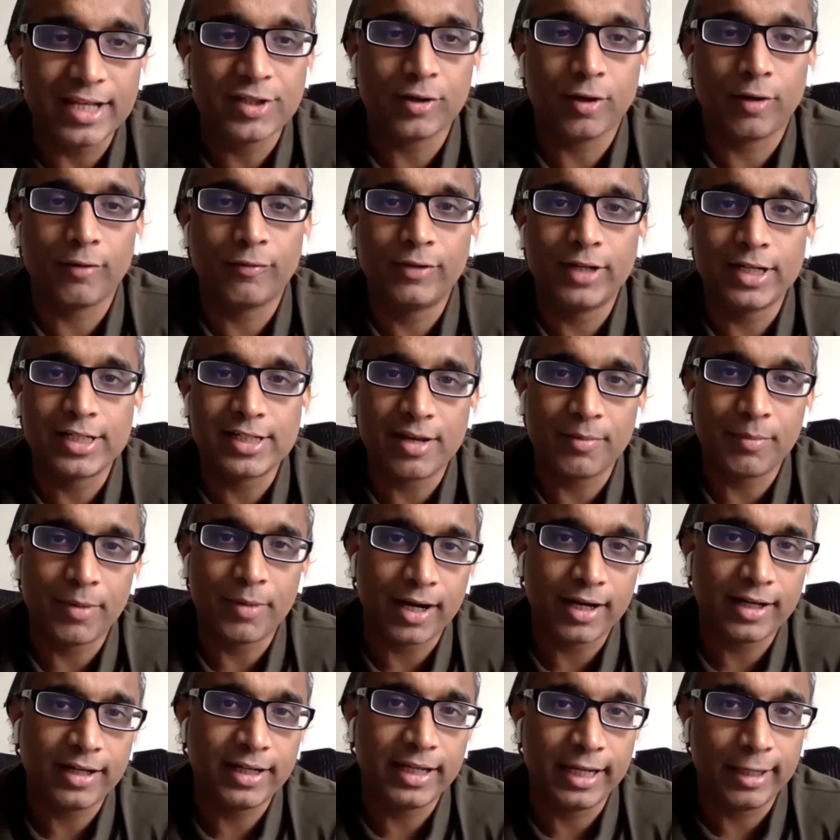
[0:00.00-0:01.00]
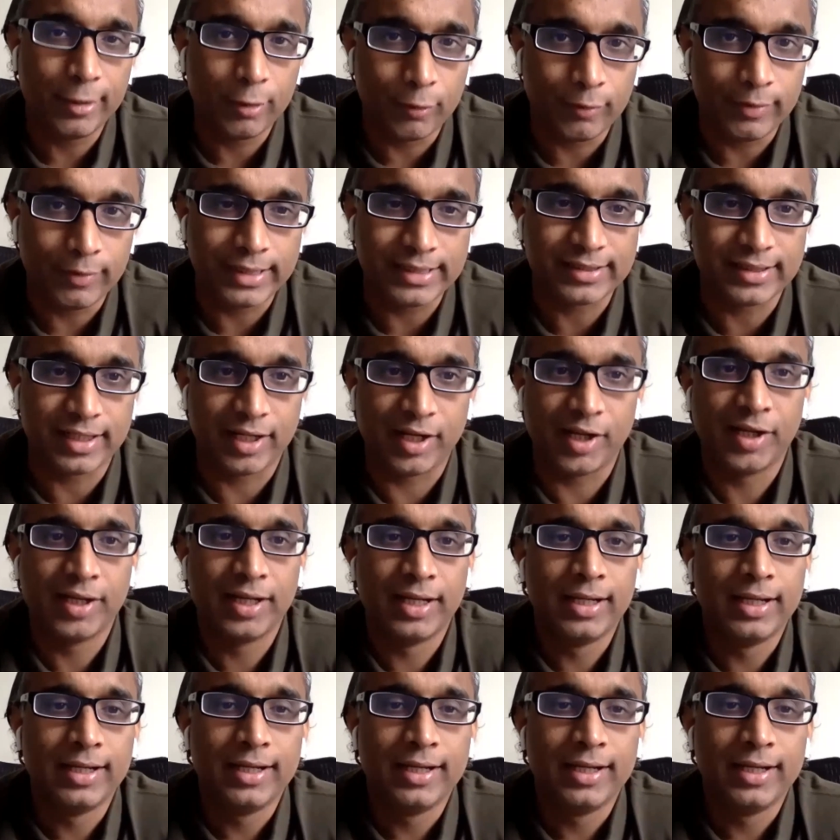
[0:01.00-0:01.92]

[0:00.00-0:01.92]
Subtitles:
edge of digital marketing innovation.